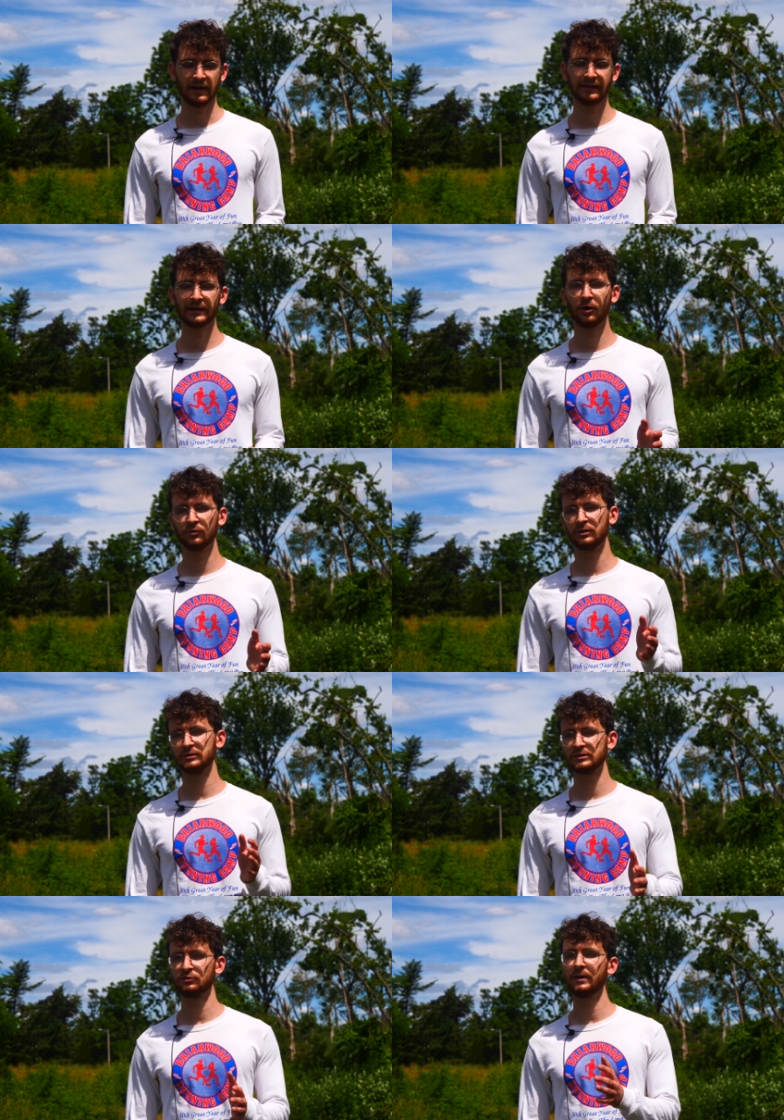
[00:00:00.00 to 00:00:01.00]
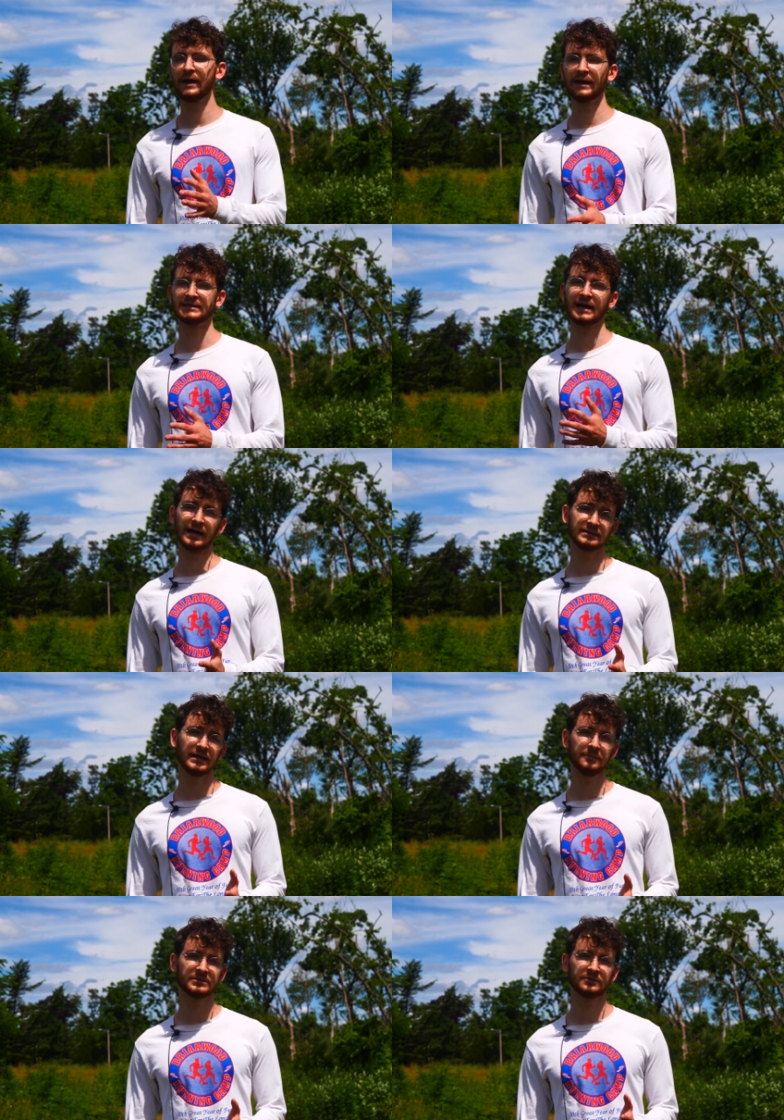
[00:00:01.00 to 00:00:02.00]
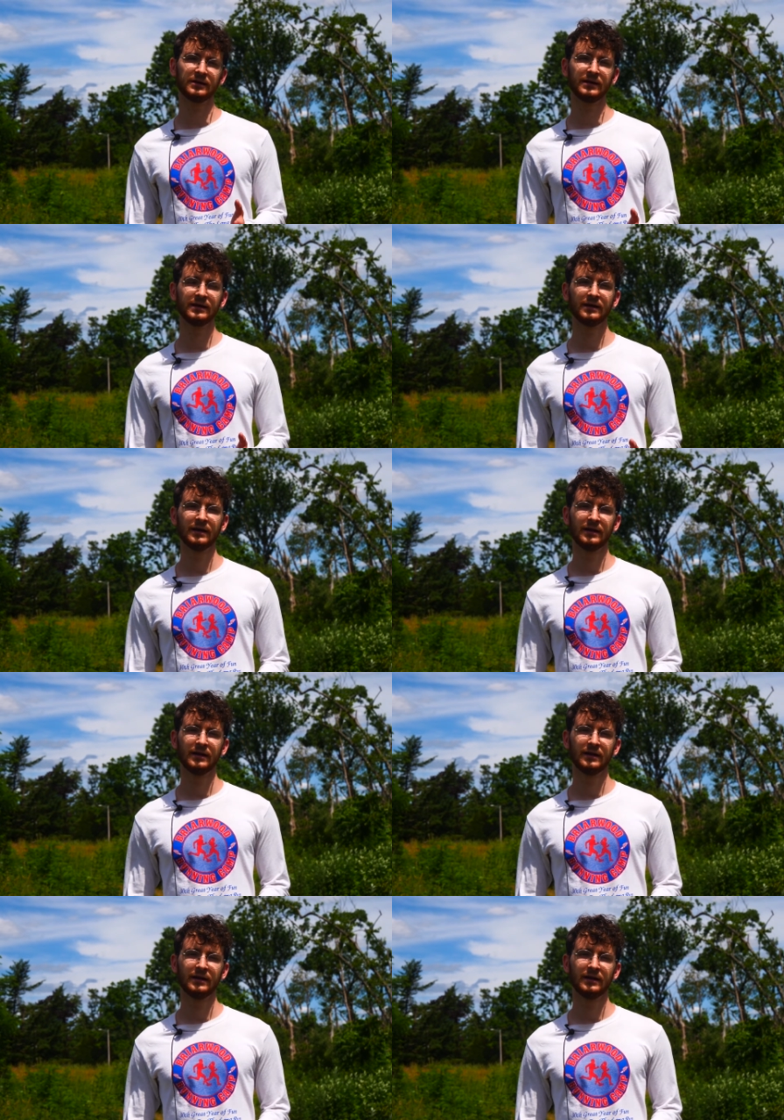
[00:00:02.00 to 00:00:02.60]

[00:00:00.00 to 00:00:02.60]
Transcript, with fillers: and they don't just remain as concepts really.